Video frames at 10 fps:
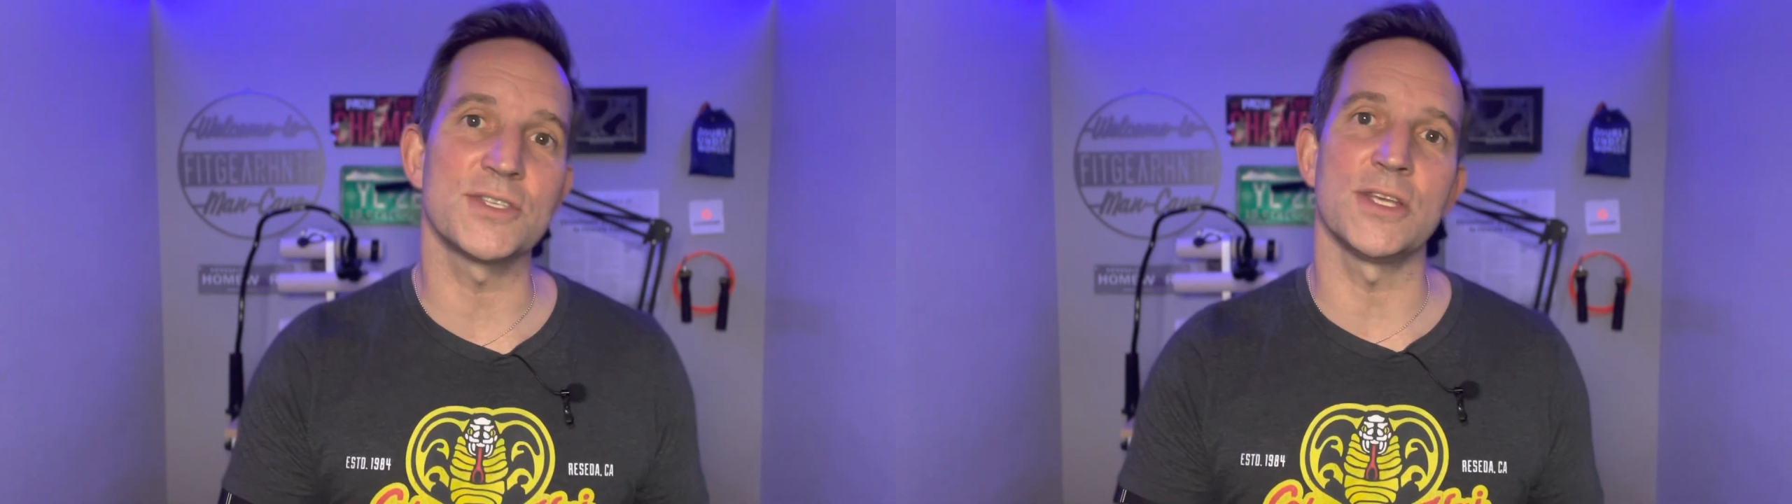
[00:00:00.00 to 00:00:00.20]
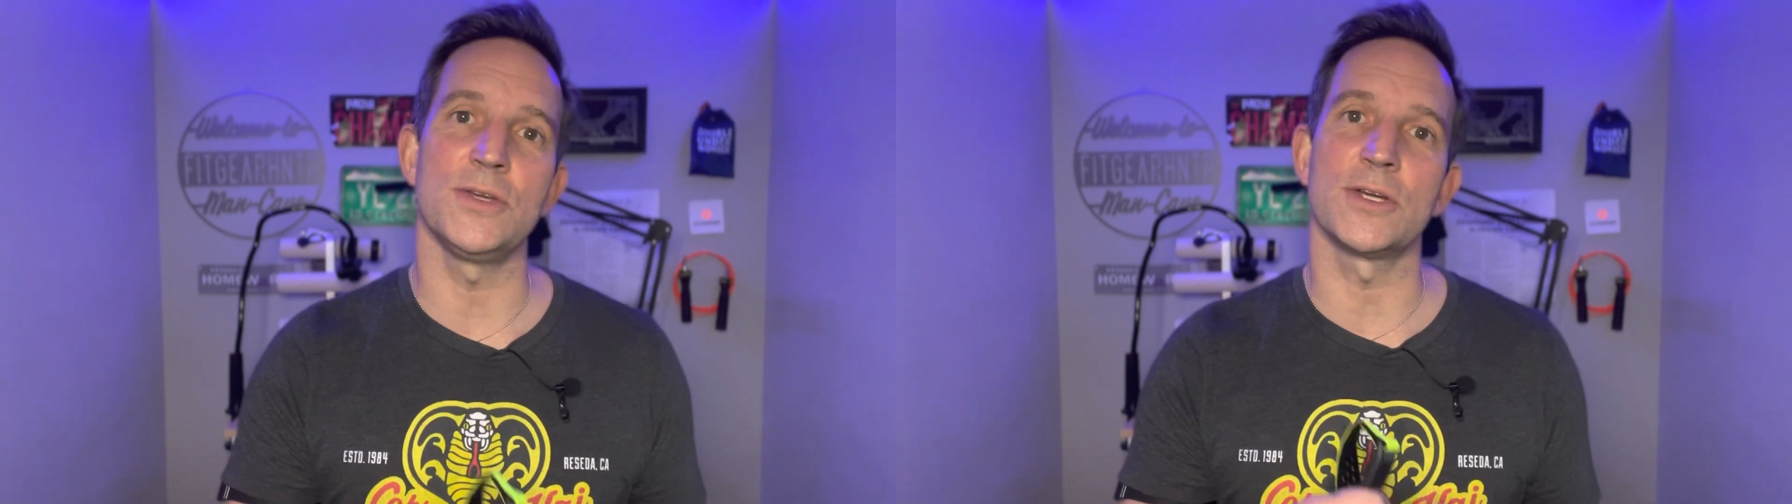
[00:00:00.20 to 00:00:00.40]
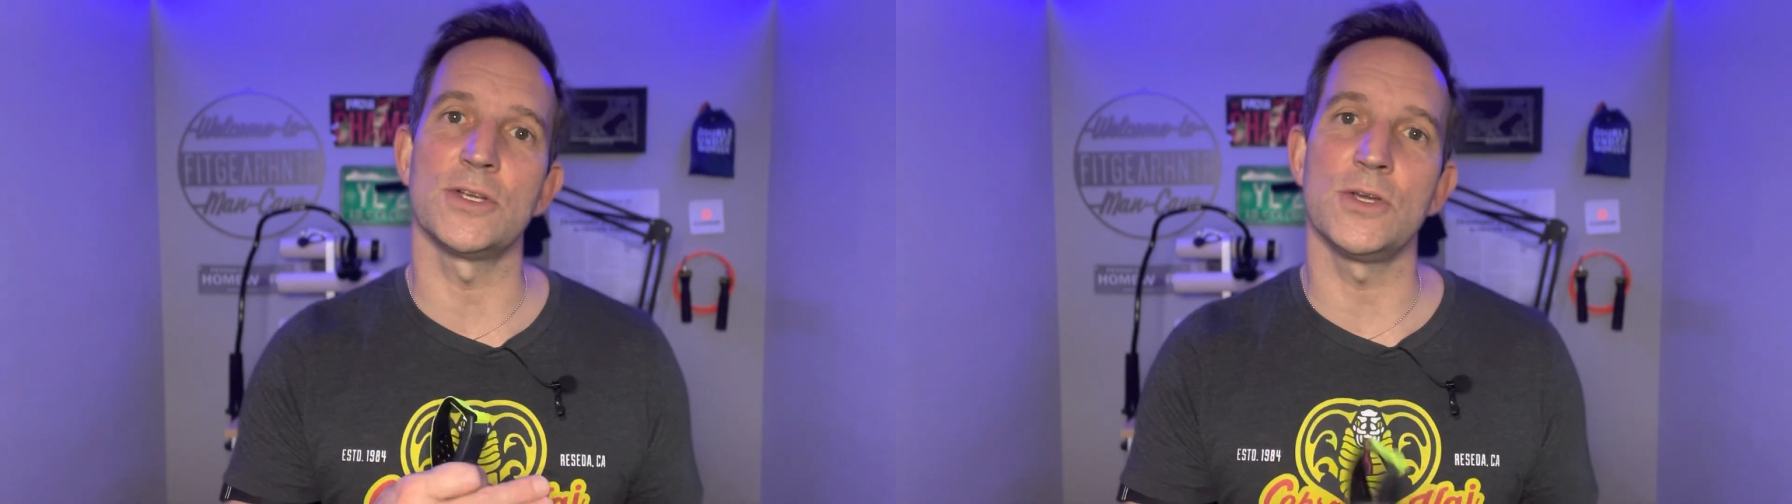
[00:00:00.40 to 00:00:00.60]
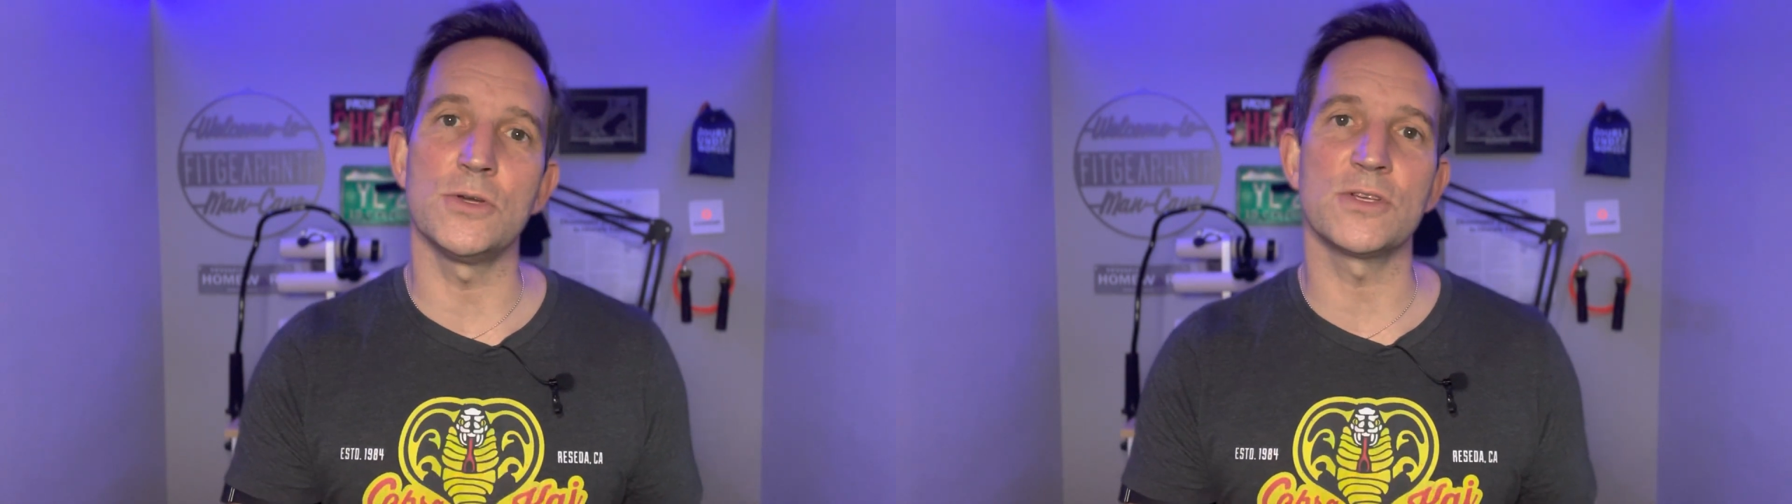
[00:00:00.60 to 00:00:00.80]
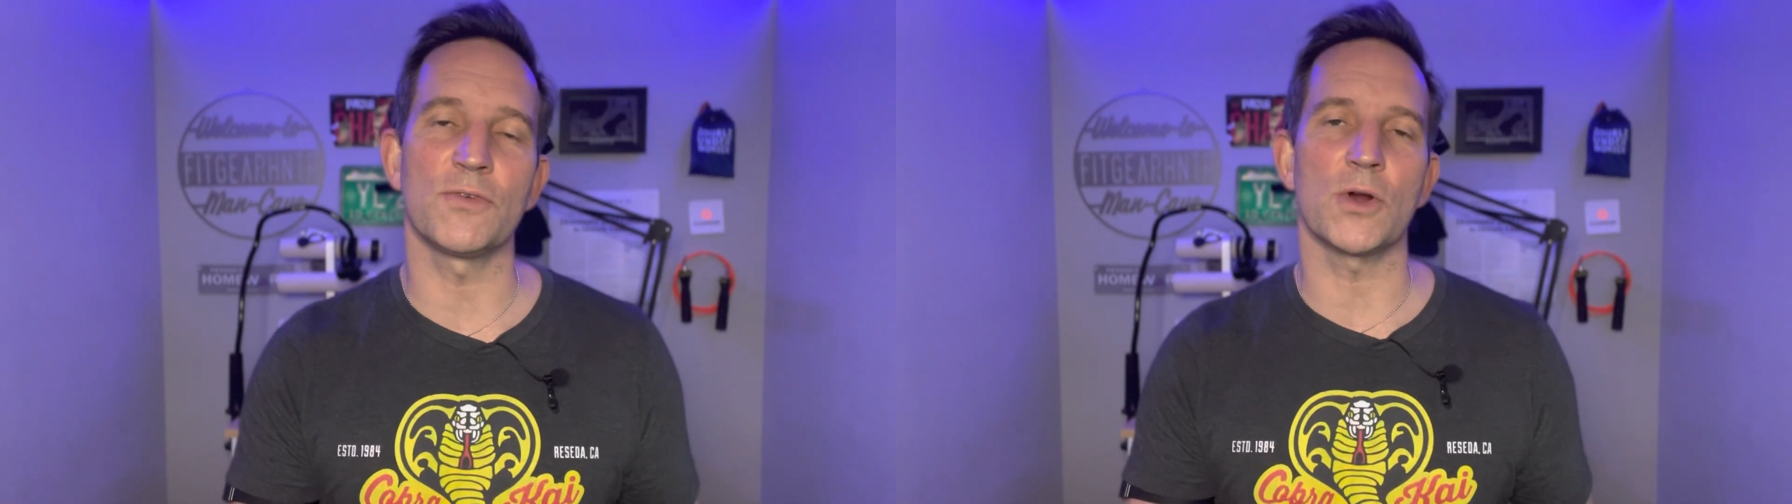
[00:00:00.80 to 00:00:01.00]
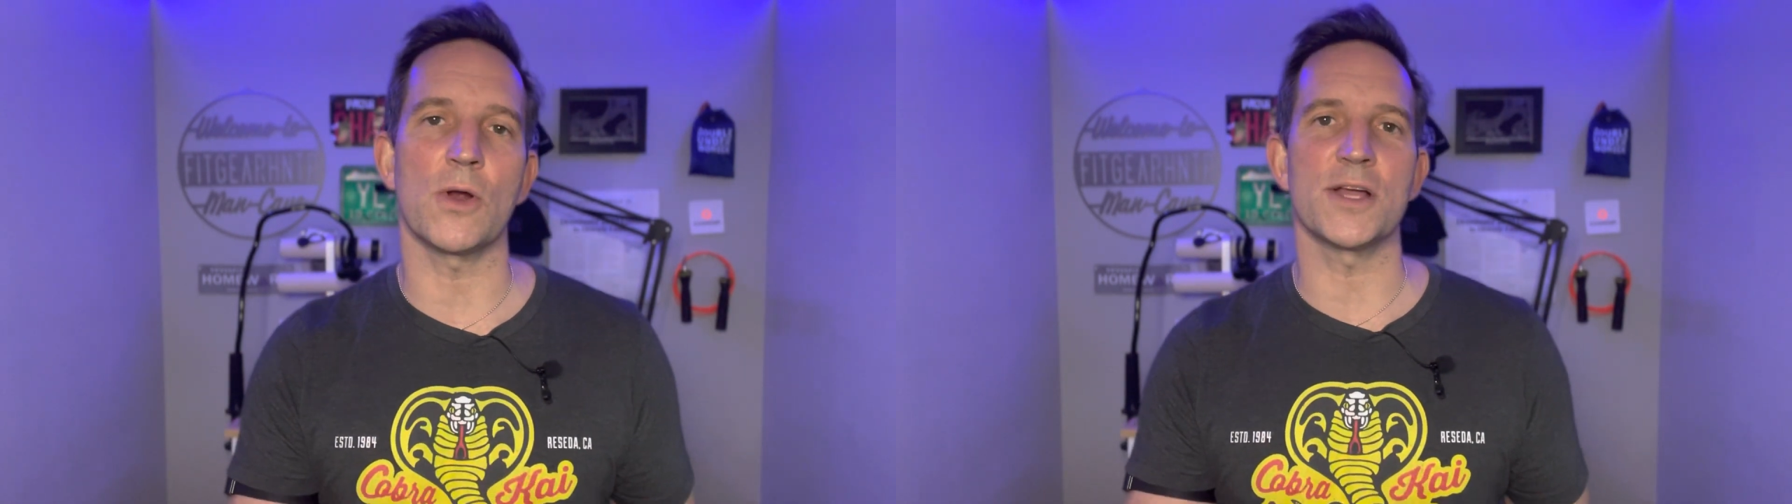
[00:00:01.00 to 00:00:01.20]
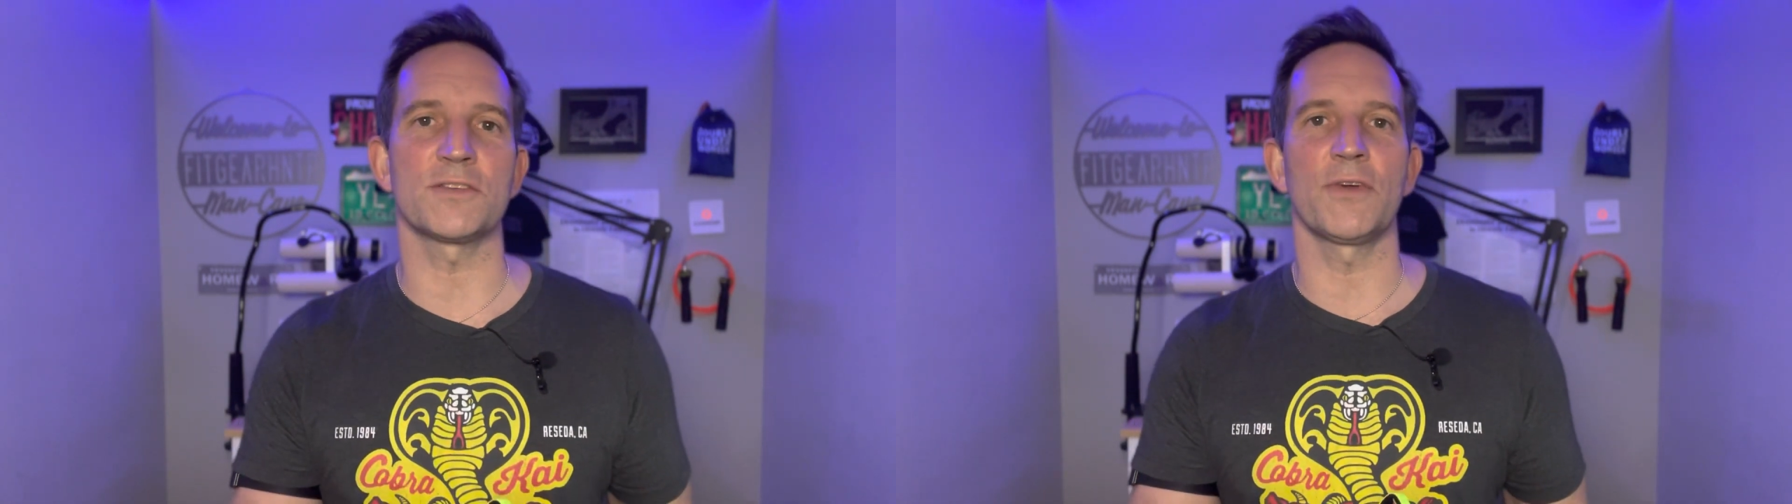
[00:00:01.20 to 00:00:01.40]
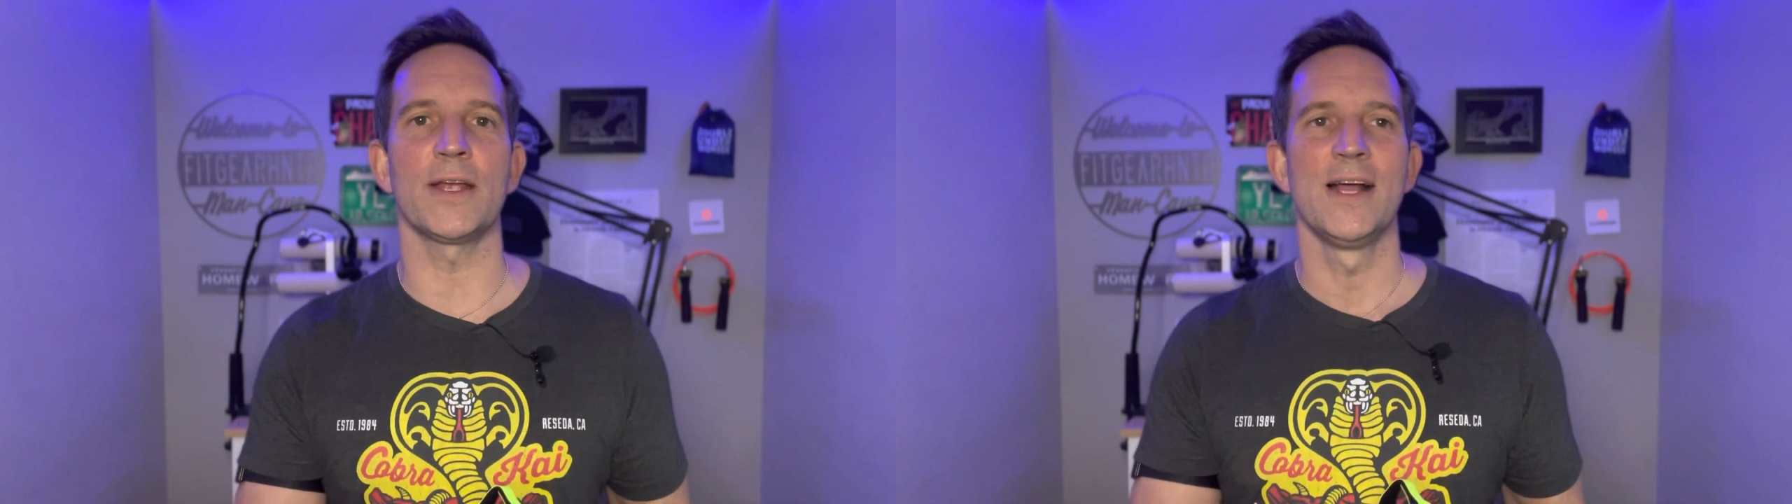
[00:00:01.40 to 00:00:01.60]
that you can use for
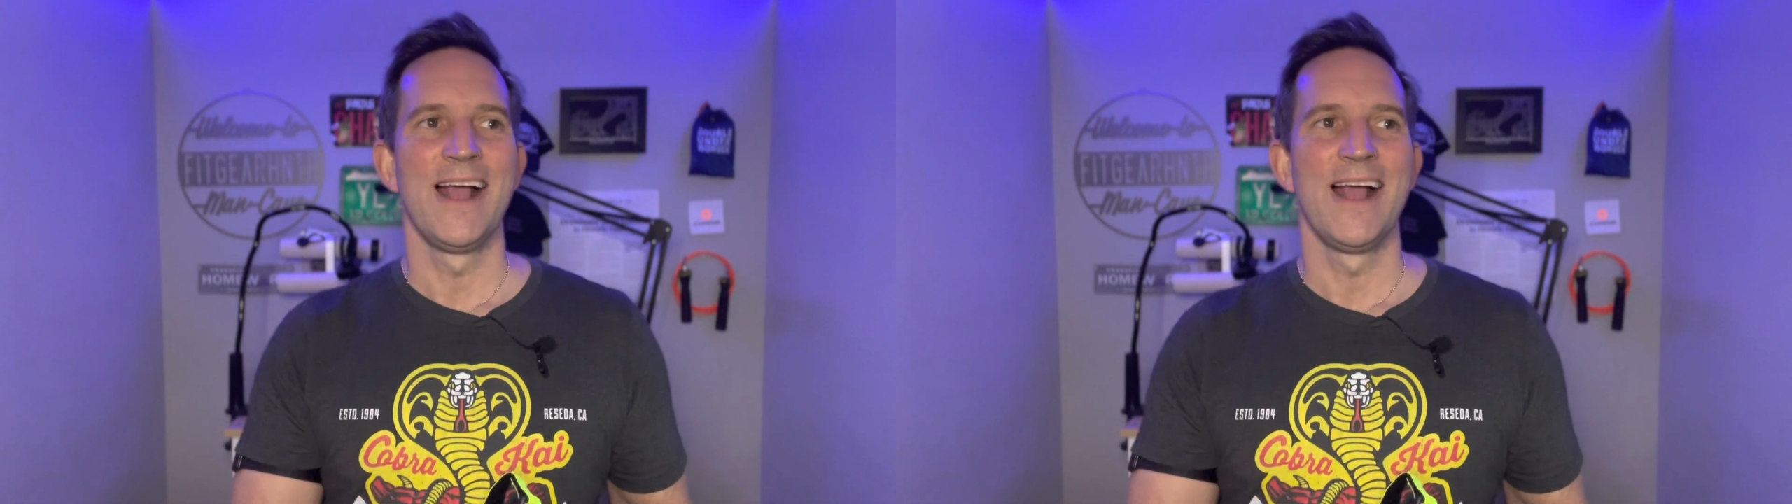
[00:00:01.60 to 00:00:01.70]
CrossFit,